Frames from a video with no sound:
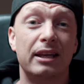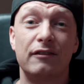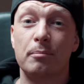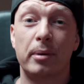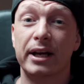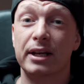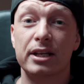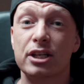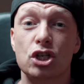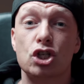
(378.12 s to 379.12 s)
even by an
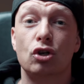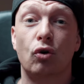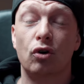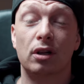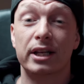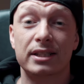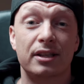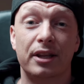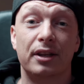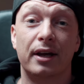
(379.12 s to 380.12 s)
inch or less
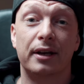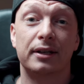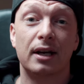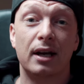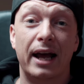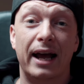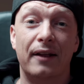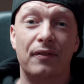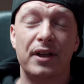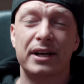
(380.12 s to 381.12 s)
than that.
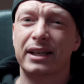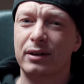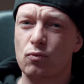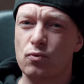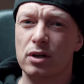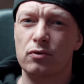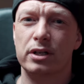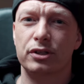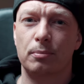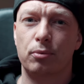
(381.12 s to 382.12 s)
And that really,
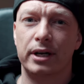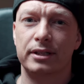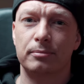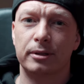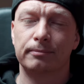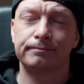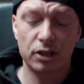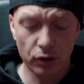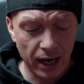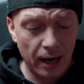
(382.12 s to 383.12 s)
really surprised me.
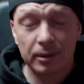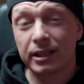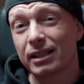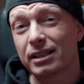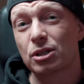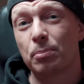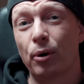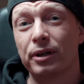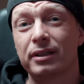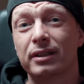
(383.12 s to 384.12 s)
So yeah, I'm a little
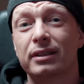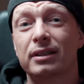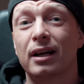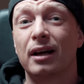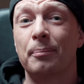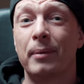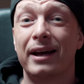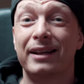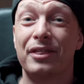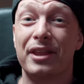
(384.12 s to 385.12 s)
disappointed.
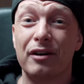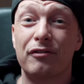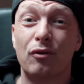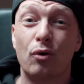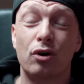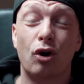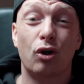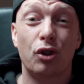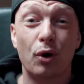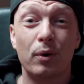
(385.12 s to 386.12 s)
And therefore,
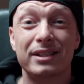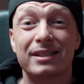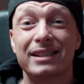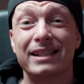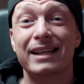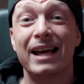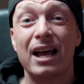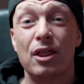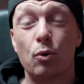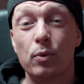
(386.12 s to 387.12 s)
although I see
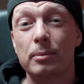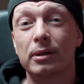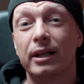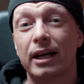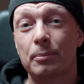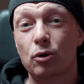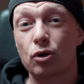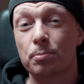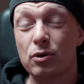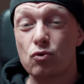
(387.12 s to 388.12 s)
the Weebill Lab
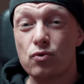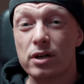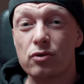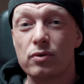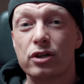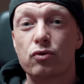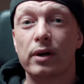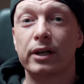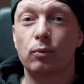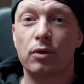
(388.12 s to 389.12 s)
could be really, really
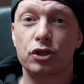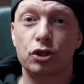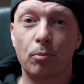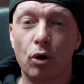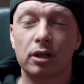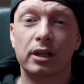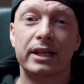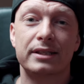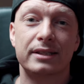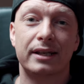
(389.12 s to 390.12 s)
great with a smaller
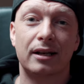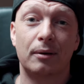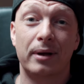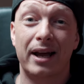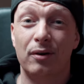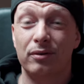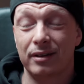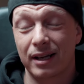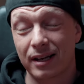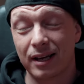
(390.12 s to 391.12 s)
lens setup, and
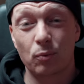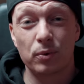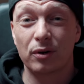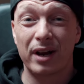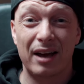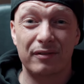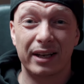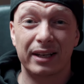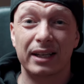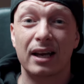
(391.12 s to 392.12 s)
again, we don't have
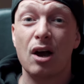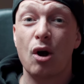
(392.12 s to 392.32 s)
any,